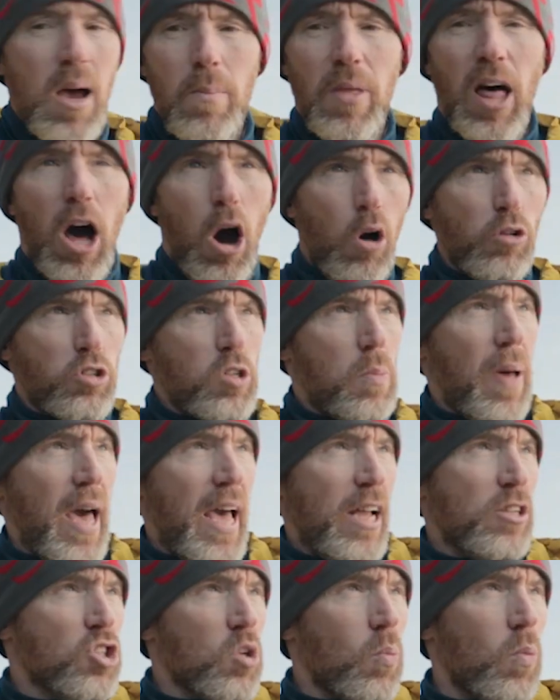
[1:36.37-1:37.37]
That all
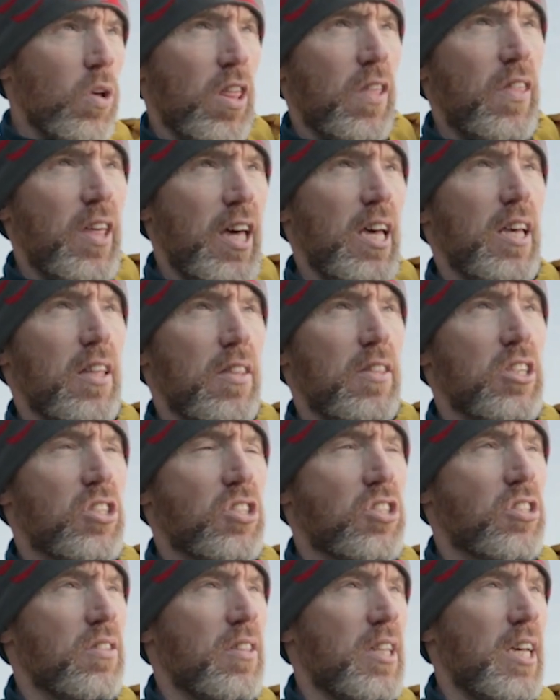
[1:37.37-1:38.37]
depends on whether
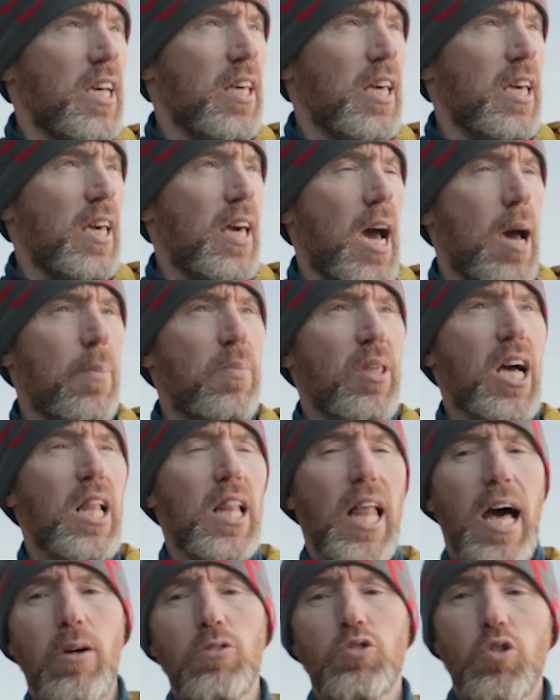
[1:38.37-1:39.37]
the
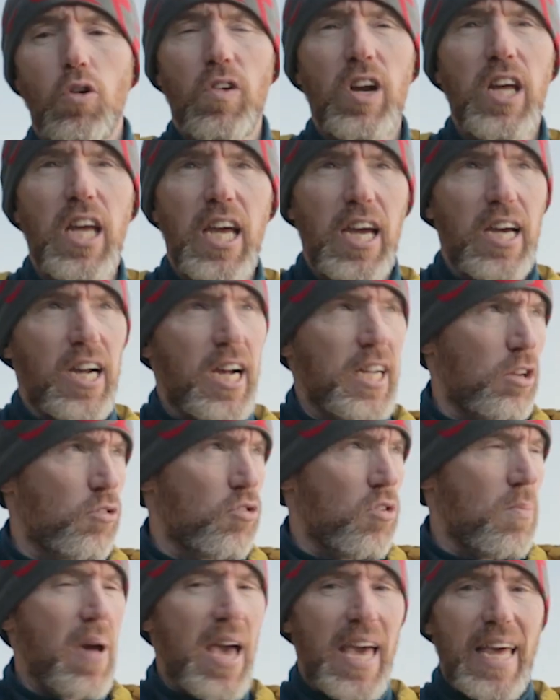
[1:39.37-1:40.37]
cloud over here kind of
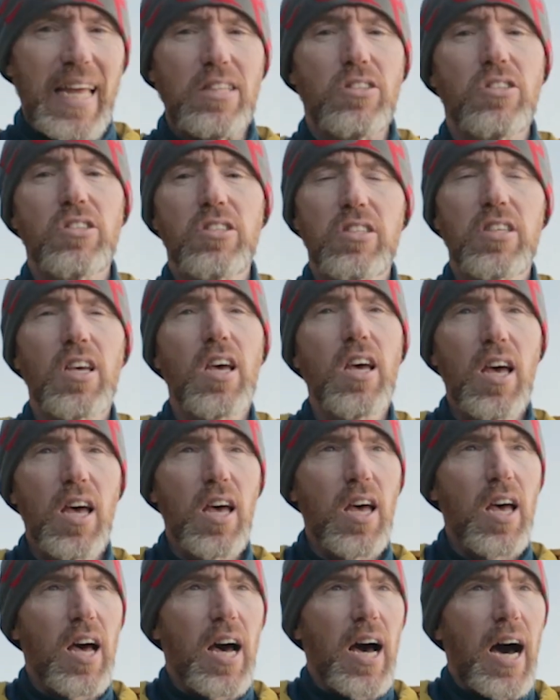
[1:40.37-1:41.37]
remains.
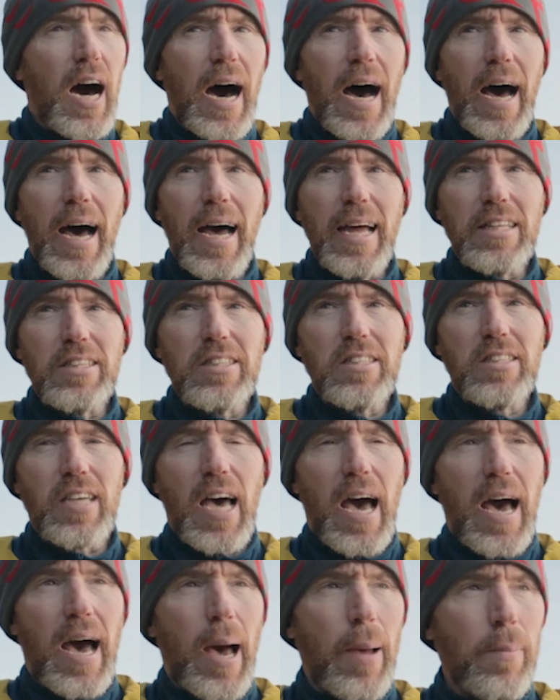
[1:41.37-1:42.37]

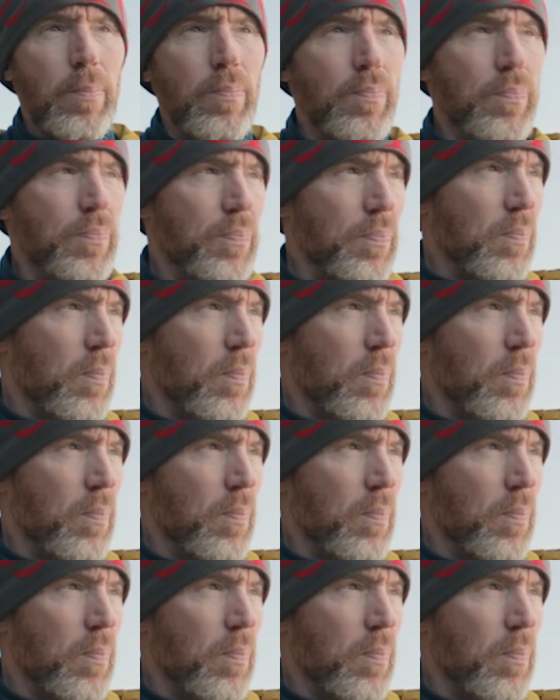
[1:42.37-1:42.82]
And